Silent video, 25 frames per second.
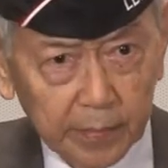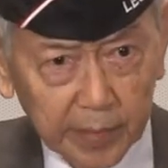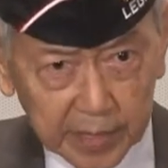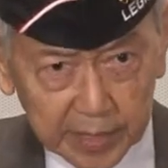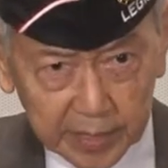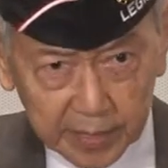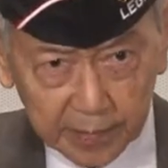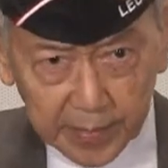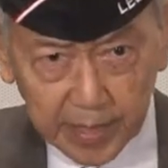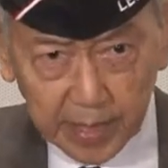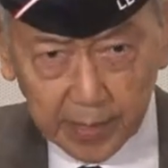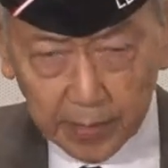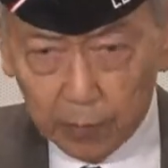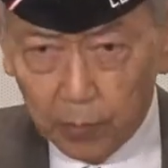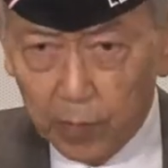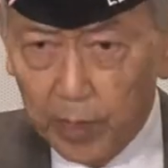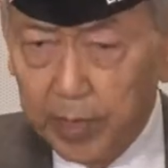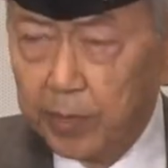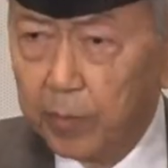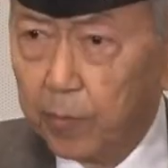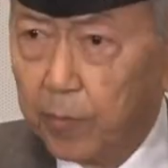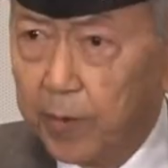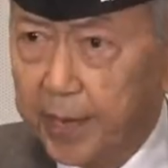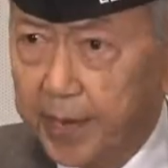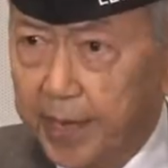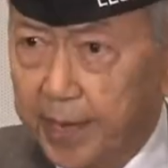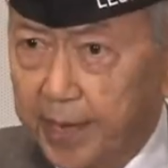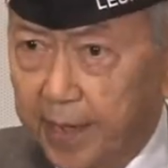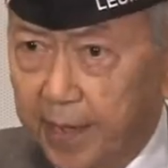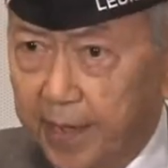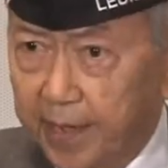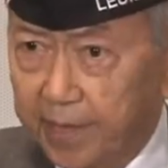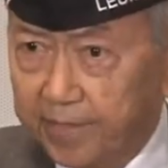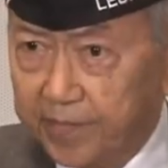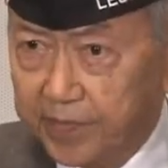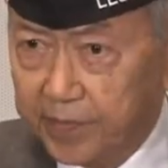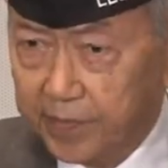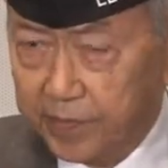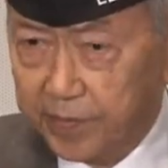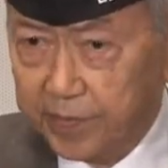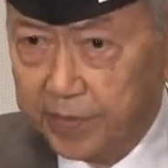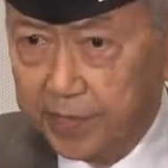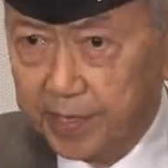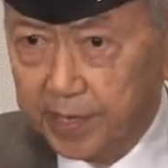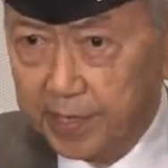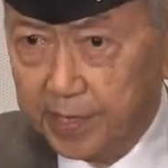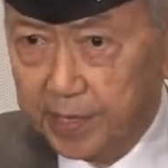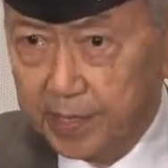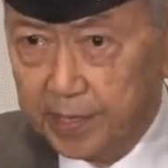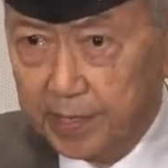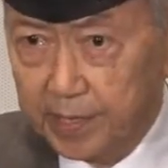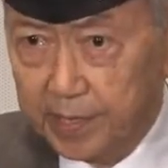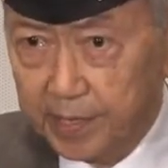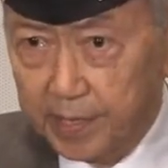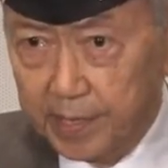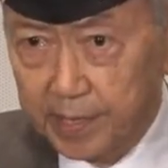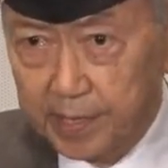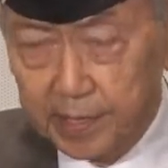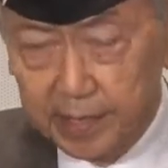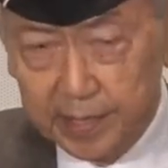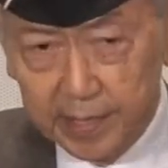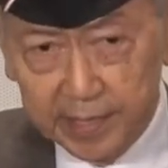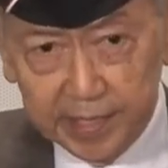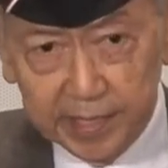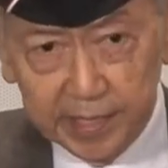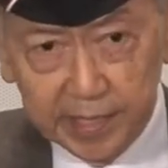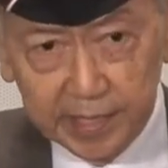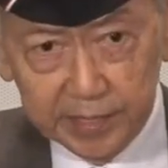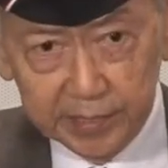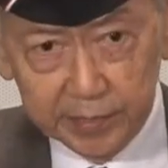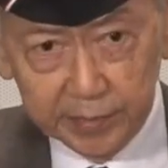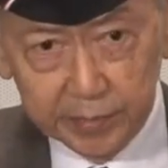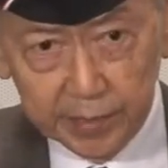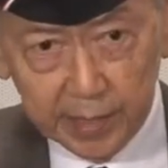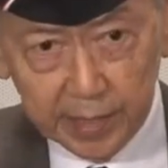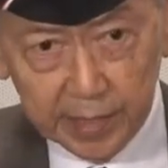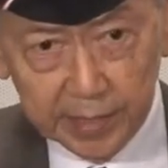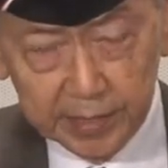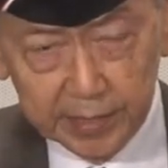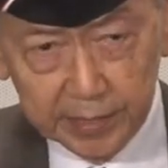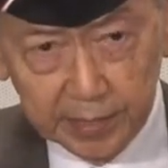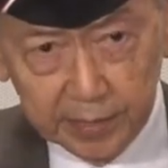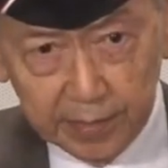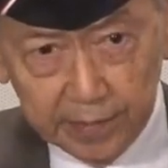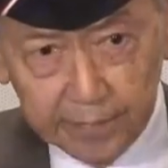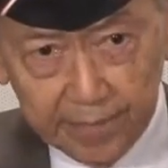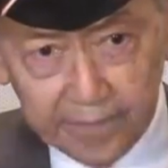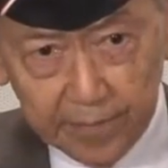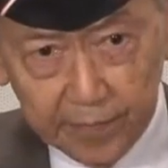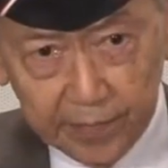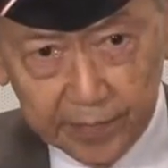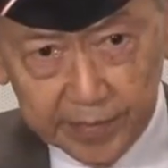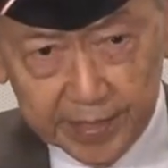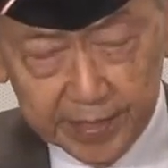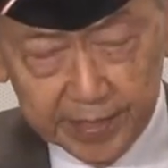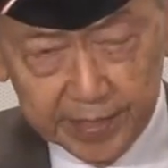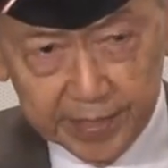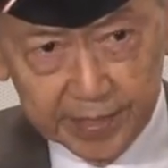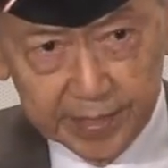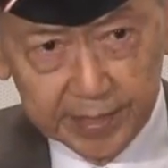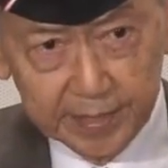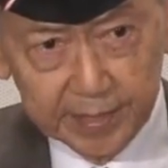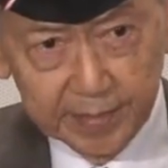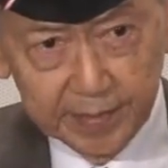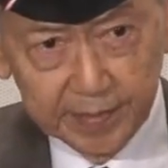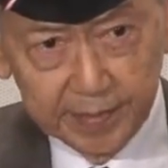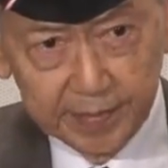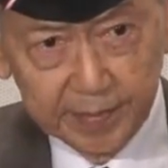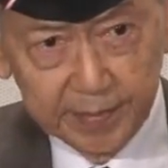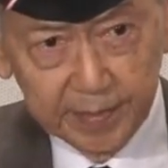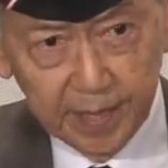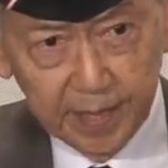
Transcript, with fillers: was about one week after the initial assault forces.